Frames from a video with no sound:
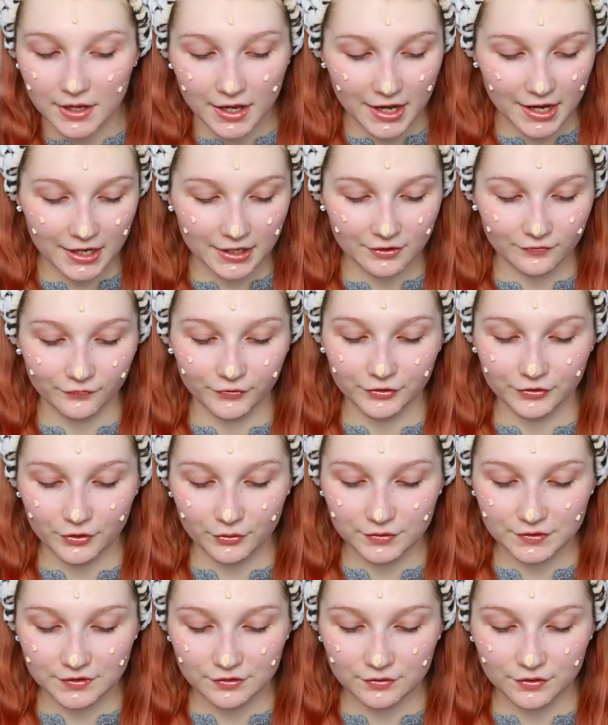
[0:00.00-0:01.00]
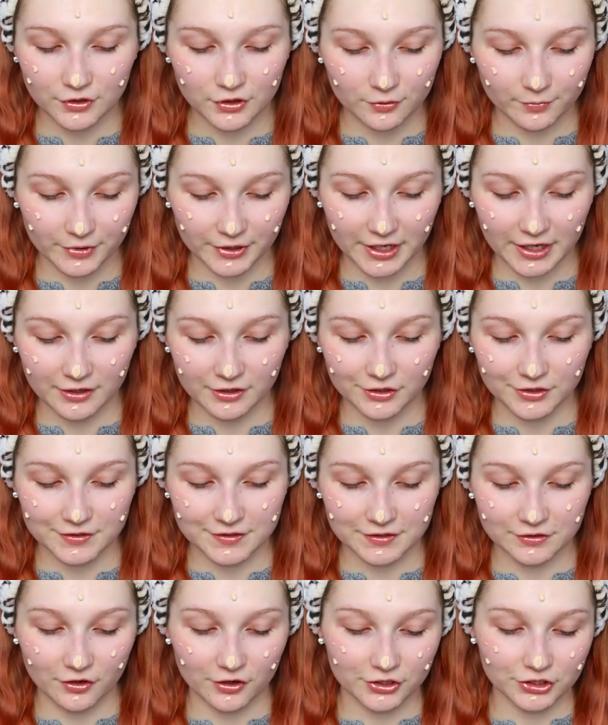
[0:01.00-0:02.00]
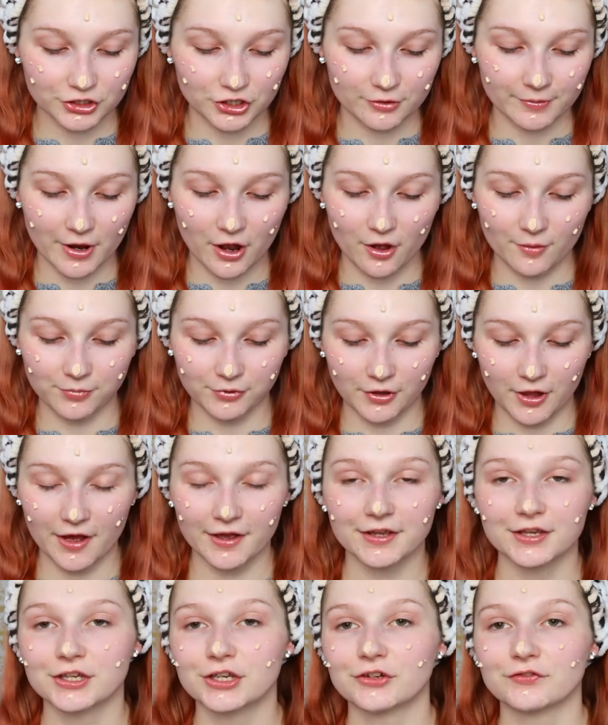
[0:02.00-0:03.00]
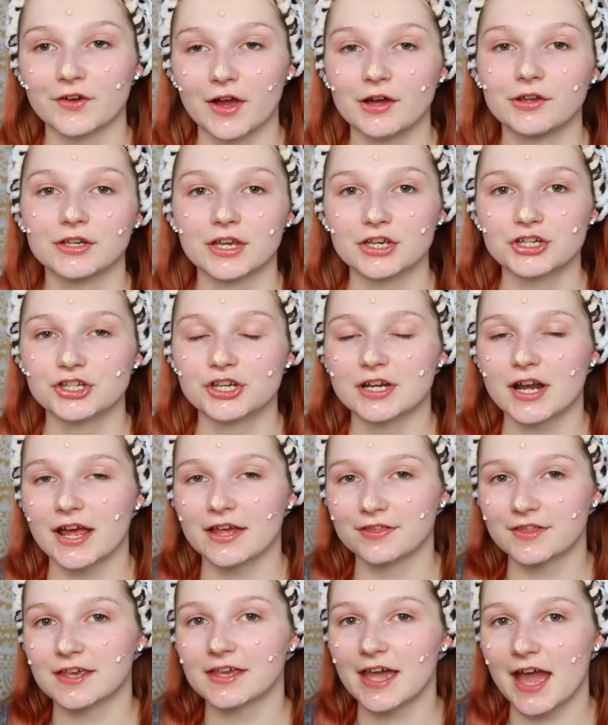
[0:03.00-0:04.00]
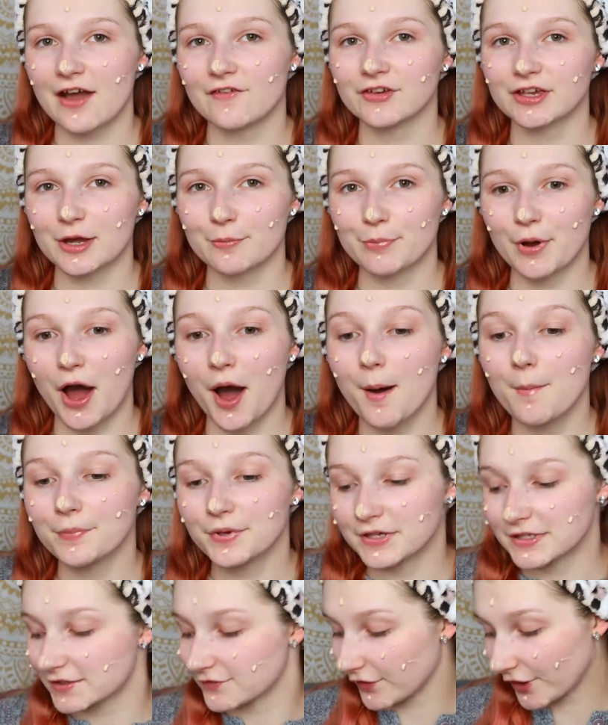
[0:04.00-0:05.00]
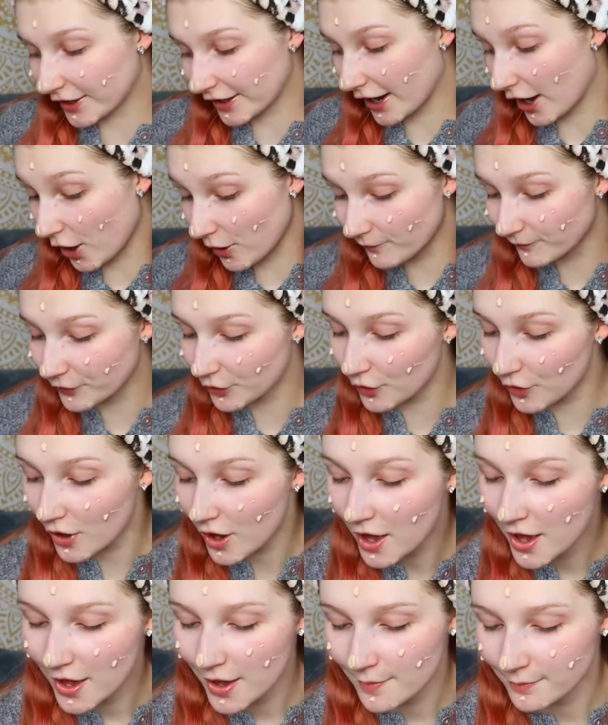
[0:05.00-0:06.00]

And for those of you that are beginners and aren't sure about applying your foundation, I think having a pump is very helpful